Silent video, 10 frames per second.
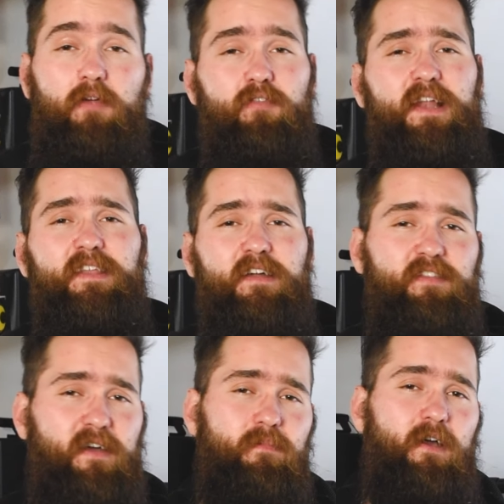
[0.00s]
It really
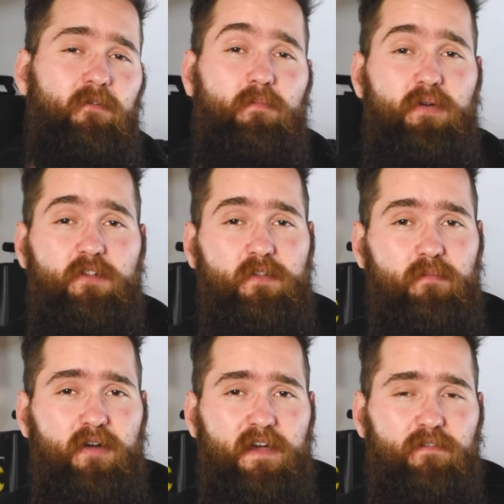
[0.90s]
does come down to
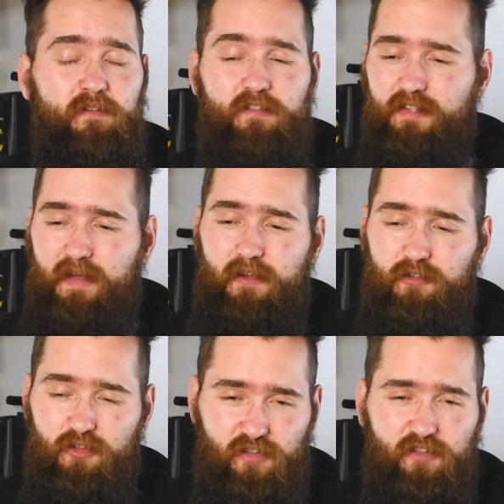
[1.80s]
personal preference, and there
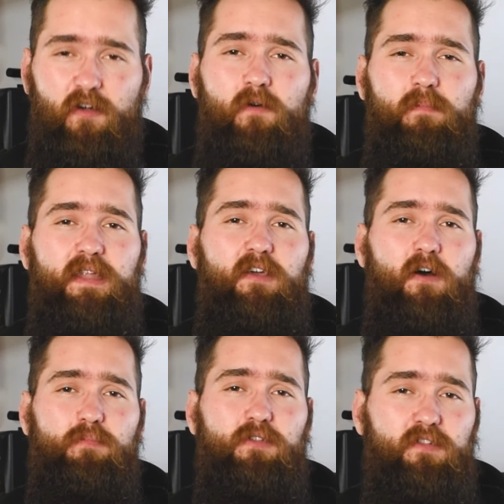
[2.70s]
are just so many
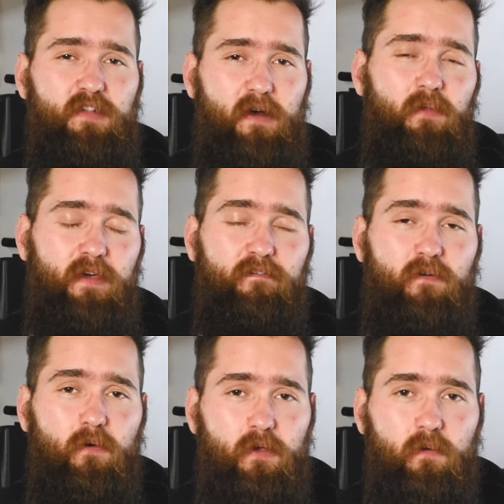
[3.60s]
options out there for